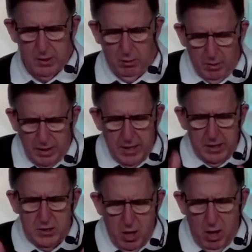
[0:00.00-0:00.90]
To really
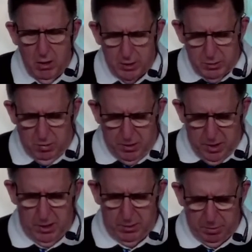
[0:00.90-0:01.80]
acknowledge where
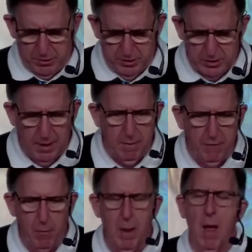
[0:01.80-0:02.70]
the other person is coming
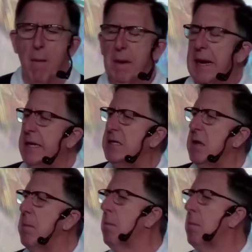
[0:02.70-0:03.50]
from, because the